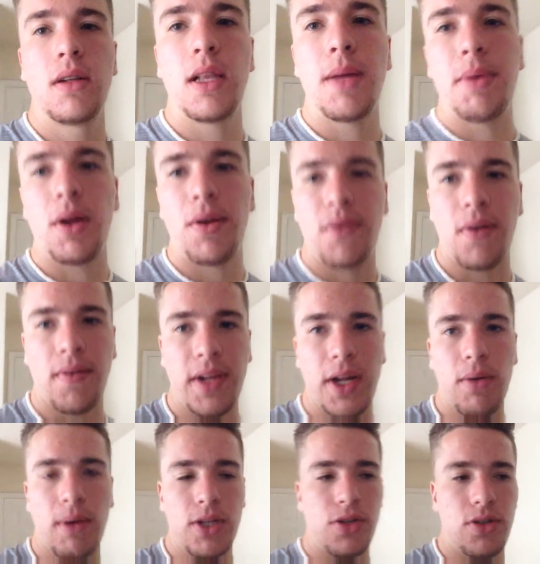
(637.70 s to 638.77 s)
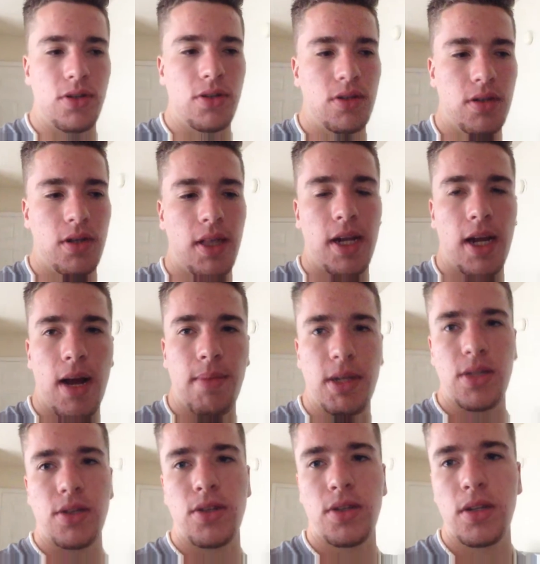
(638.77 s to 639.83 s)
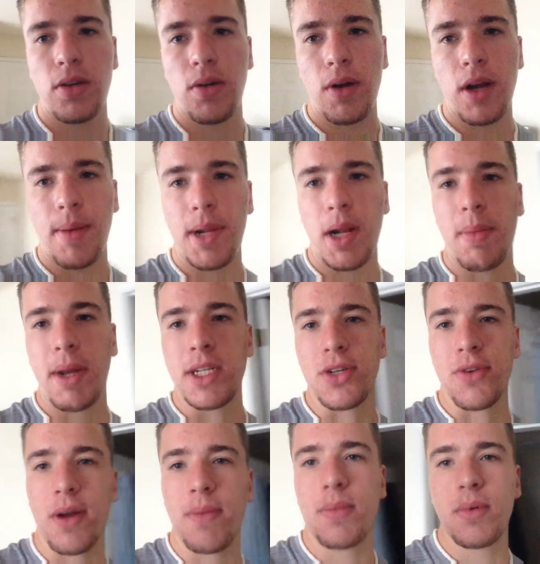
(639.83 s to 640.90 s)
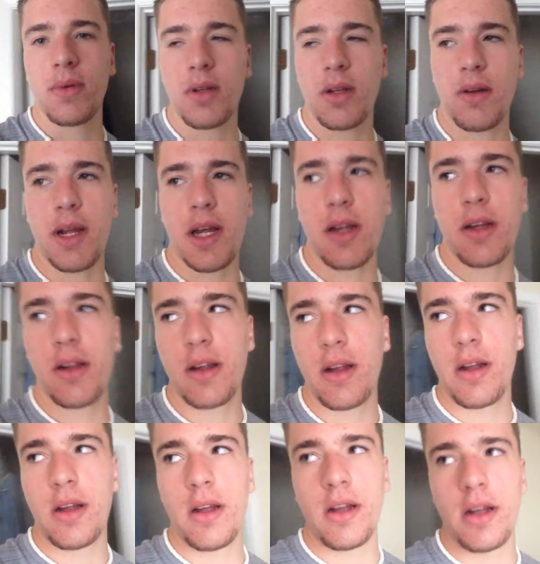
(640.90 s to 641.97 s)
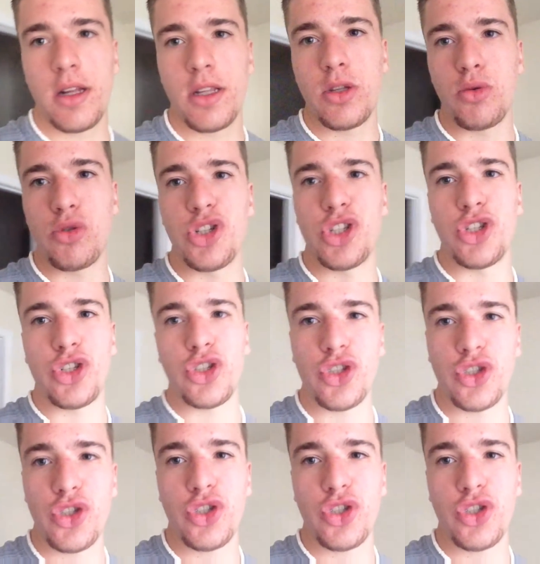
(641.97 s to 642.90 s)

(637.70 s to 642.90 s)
Let me know if you have any questions in the comments or comment on my Instagram. Okay? Deuces.